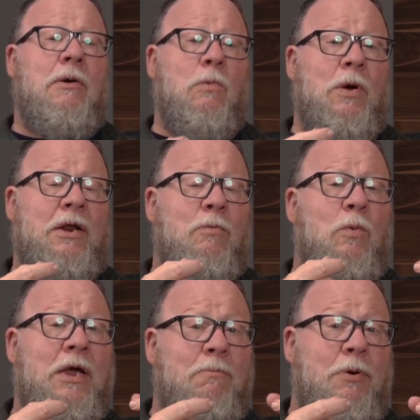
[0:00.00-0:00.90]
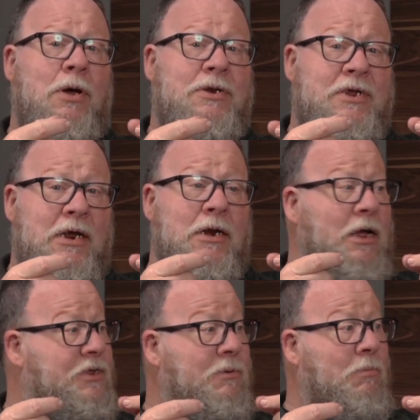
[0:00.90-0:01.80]
when we put
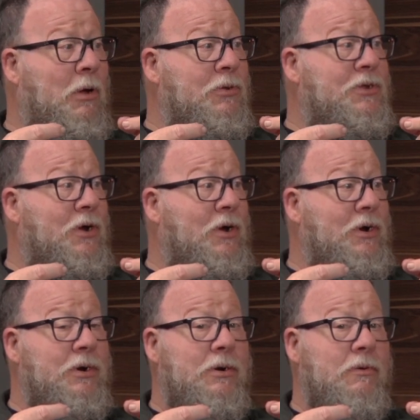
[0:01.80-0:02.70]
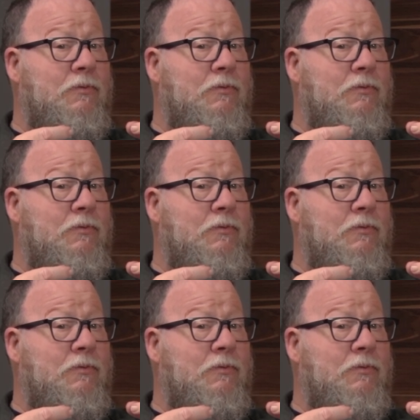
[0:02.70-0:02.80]
T-nuts and bolts on